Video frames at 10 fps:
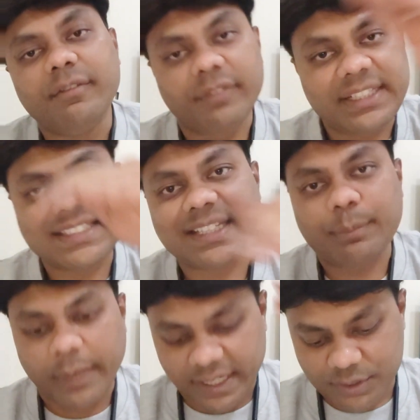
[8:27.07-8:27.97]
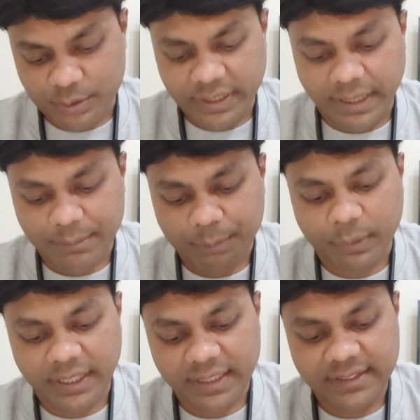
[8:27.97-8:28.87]
Which step actually I'm
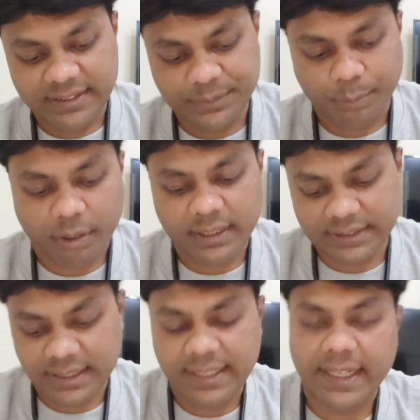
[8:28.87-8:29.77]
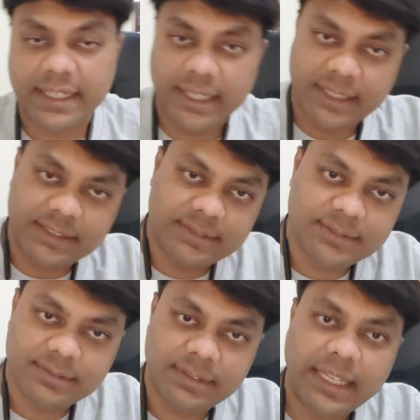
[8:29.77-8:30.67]
applying this production technique?
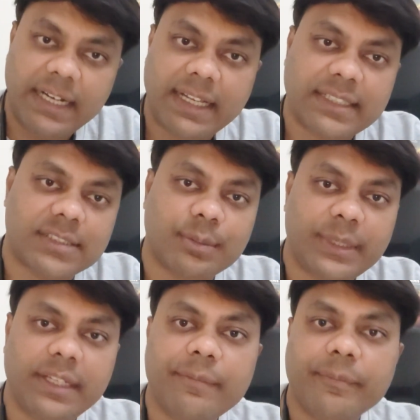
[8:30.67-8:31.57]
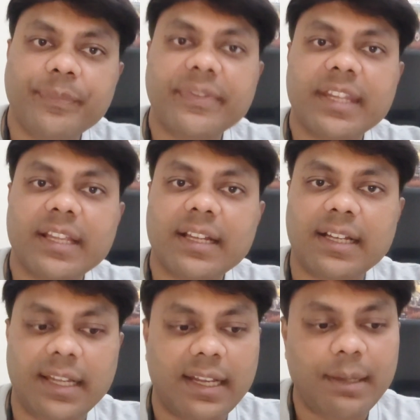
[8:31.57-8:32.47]
That has to be
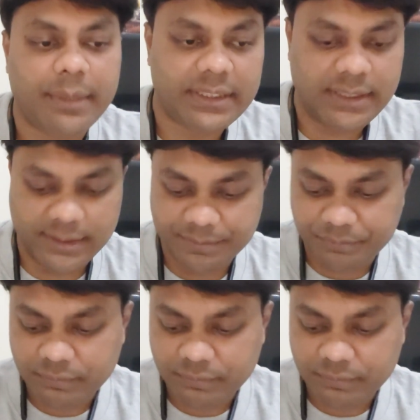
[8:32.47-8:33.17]
clearly mentioned.